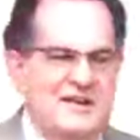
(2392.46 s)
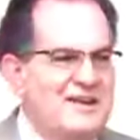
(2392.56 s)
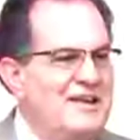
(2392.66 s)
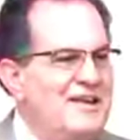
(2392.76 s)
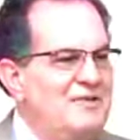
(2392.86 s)

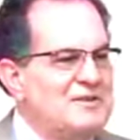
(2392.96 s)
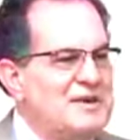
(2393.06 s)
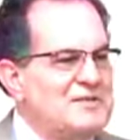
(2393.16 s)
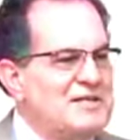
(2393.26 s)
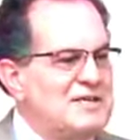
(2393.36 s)
when
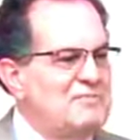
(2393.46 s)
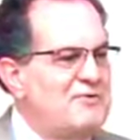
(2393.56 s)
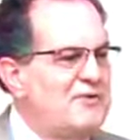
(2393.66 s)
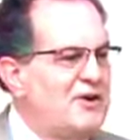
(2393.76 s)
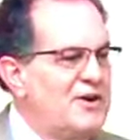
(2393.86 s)
someone says
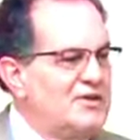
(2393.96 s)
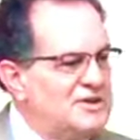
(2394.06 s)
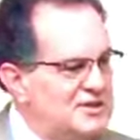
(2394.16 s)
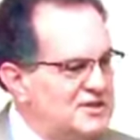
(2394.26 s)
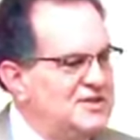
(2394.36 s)
prefer, you
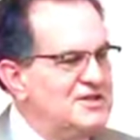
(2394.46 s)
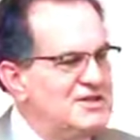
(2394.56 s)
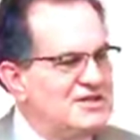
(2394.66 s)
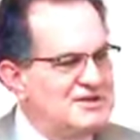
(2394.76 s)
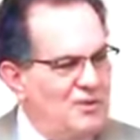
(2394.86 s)
just you
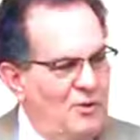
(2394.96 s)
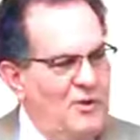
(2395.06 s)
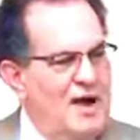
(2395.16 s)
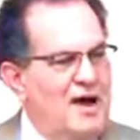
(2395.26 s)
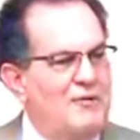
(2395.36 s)
just
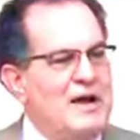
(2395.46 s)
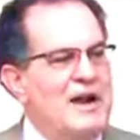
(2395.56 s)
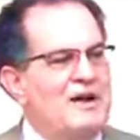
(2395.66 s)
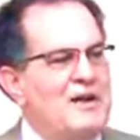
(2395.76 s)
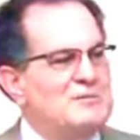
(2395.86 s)
hold on,
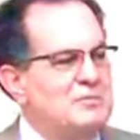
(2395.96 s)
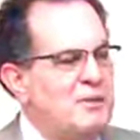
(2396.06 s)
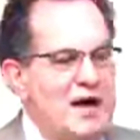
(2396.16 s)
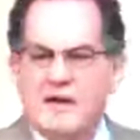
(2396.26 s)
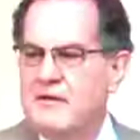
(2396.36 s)
wait, here comes the
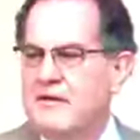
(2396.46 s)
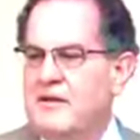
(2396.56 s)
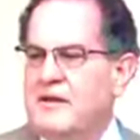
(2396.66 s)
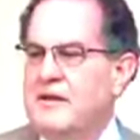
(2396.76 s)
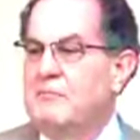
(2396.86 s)
but.
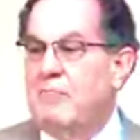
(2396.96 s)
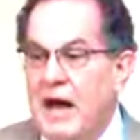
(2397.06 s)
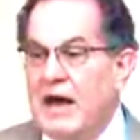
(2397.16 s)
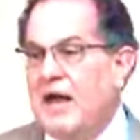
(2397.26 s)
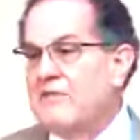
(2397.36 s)

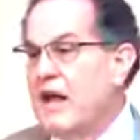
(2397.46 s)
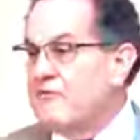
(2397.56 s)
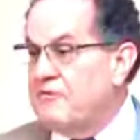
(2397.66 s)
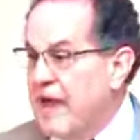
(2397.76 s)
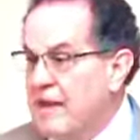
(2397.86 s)
But I've
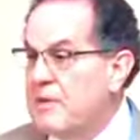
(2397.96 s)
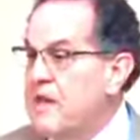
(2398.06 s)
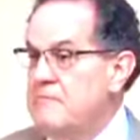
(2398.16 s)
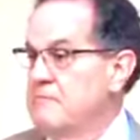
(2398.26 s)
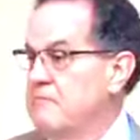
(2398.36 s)
got
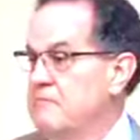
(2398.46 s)
family.